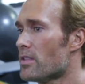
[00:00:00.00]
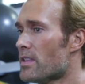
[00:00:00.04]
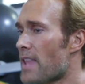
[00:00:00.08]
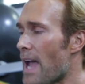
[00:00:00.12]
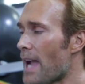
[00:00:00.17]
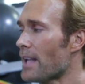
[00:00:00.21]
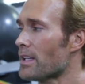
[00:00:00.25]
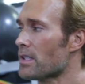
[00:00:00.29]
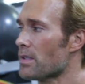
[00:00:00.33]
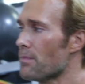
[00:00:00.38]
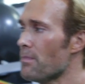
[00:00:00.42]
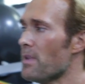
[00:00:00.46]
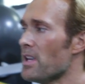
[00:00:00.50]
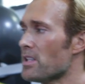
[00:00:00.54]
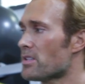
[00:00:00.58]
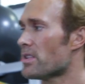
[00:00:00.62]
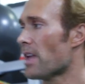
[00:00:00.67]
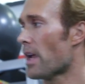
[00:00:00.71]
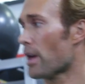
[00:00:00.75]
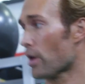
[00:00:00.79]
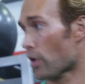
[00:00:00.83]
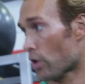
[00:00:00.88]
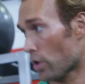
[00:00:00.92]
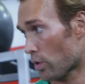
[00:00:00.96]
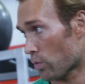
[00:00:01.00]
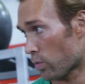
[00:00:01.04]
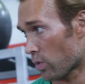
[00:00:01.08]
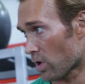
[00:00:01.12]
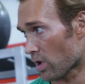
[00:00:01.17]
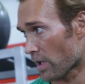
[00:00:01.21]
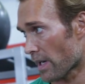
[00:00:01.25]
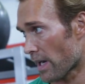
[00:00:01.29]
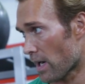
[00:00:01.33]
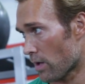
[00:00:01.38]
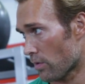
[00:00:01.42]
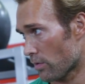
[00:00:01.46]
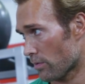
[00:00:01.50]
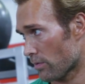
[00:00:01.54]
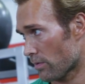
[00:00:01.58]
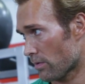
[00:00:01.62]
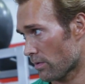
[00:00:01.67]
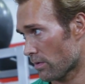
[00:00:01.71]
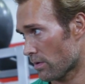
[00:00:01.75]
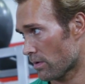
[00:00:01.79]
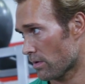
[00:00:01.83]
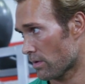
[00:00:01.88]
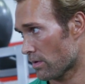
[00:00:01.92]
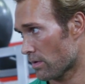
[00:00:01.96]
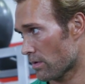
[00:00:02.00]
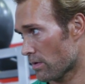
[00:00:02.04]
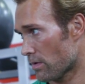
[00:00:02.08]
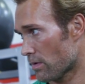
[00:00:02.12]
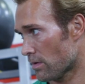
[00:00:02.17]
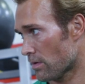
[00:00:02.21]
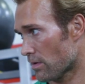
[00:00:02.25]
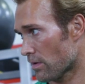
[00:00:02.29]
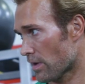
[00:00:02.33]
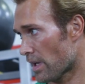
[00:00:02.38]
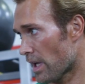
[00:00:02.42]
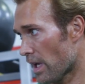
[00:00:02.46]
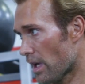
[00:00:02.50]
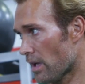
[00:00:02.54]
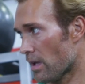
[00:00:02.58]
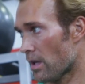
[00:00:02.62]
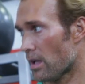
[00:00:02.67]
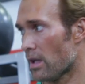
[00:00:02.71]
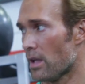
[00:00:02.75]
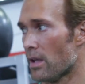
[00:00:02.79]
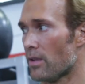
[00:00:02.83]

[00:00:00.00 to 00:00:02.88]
That to me is not a good workout, okay?